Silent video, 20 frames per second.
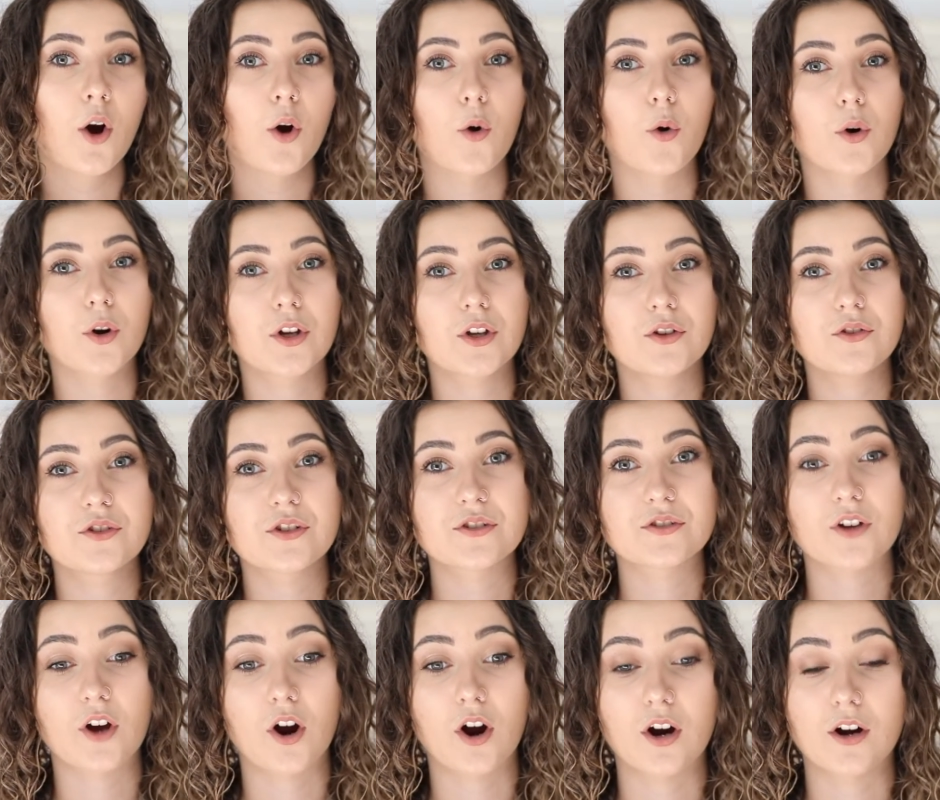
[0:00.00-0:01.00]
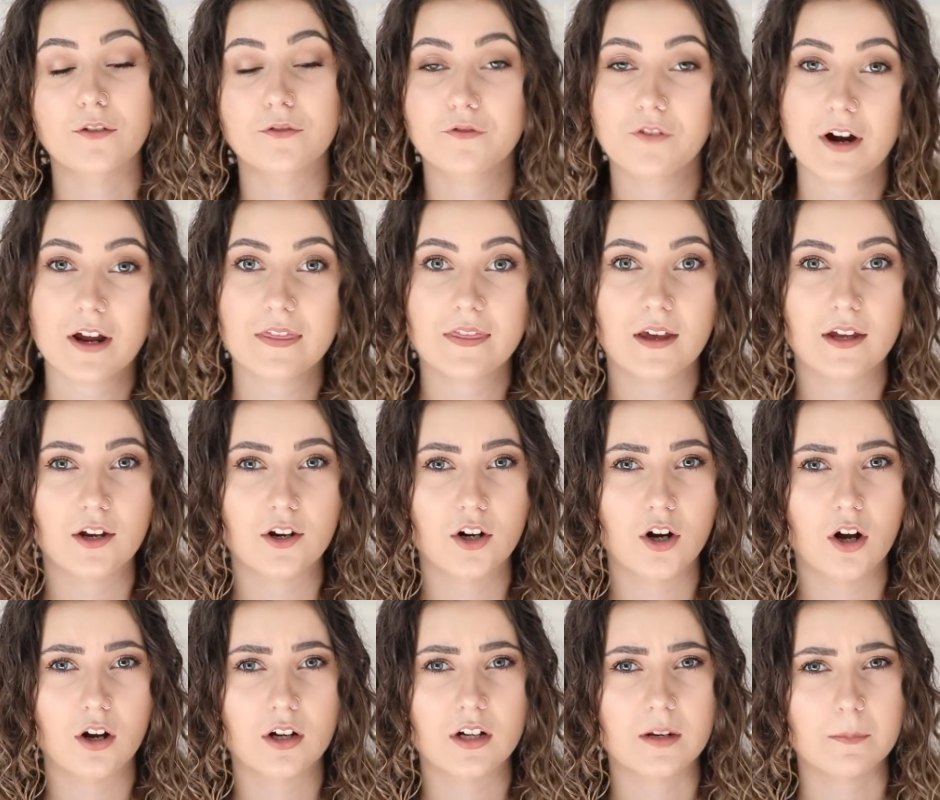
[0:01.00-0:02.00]
or you just are afraid that you're
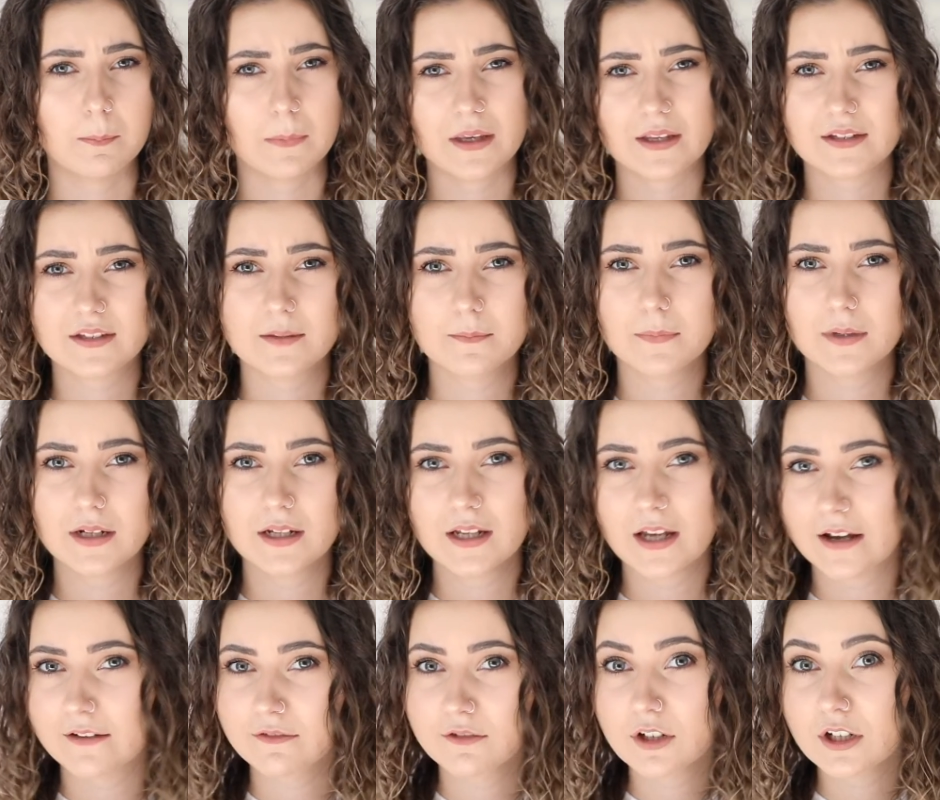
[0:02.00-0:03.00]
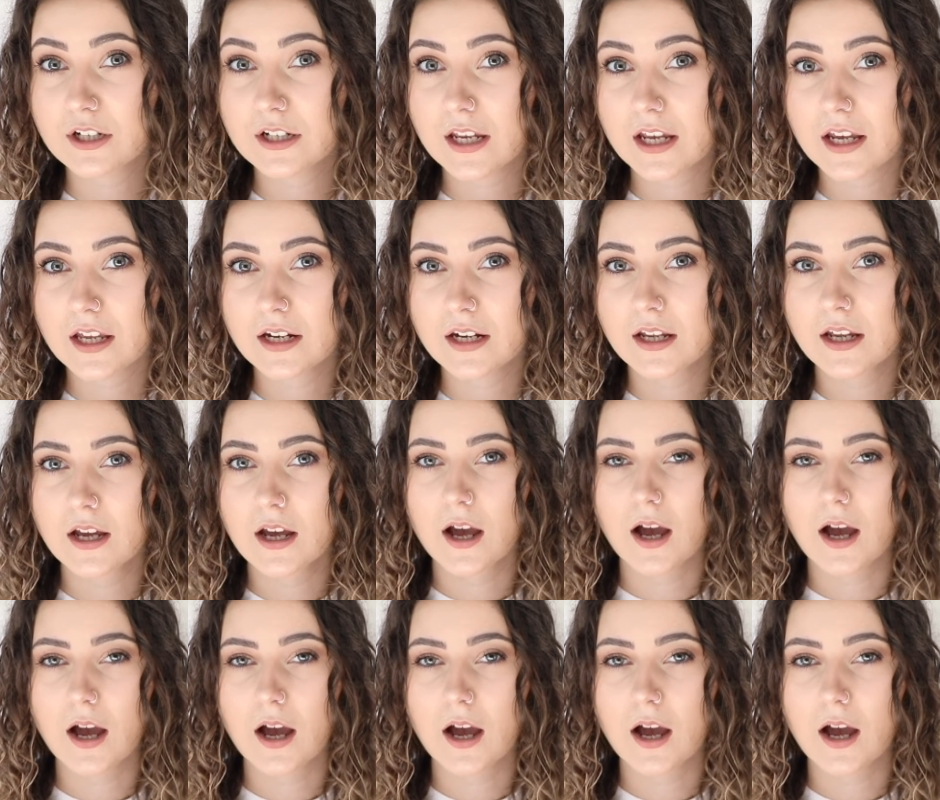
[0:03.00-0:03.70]
not going to meet somebody ever again.